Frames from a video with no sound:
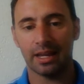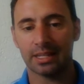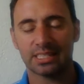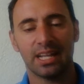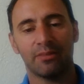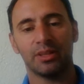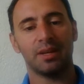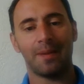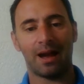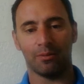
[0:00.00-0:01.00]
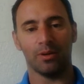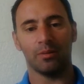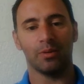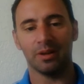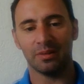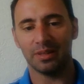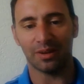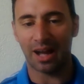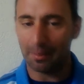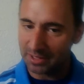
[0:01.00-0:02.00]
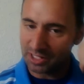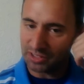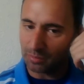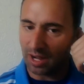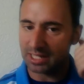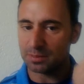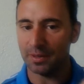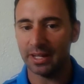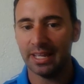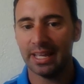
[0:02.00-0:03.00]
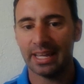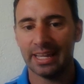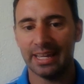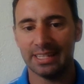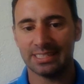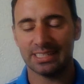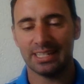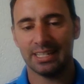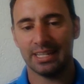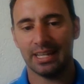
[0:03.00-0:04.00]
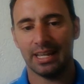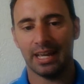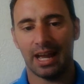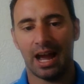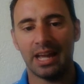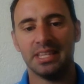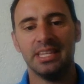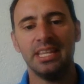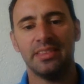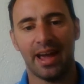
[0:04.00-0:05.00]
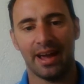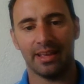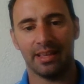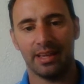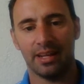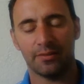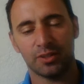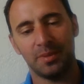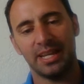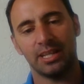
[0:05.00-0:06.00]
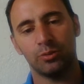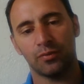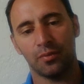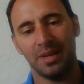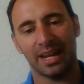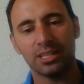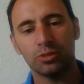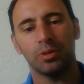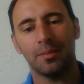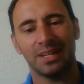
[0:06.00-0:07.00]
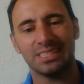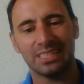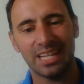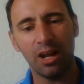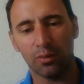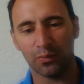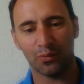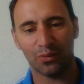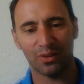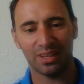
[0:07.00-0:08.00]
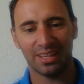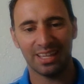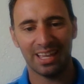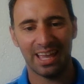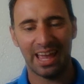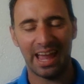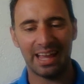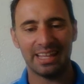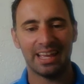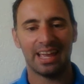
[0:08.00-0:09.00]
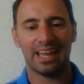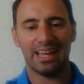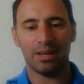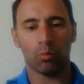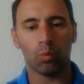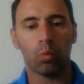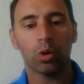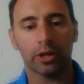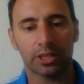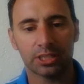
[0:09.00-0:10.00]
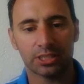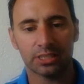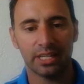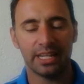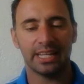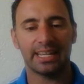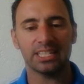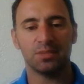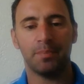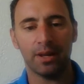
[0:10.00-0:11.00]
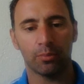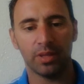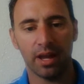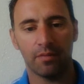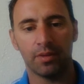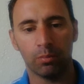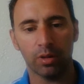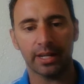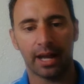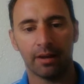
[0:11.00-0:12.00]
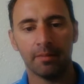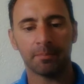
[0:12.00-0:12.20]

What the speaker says: It's not really about what competition-wise, but I need that. And if somebody can't do it for me, I could do it on myself. And it works, and it gets better with every workout.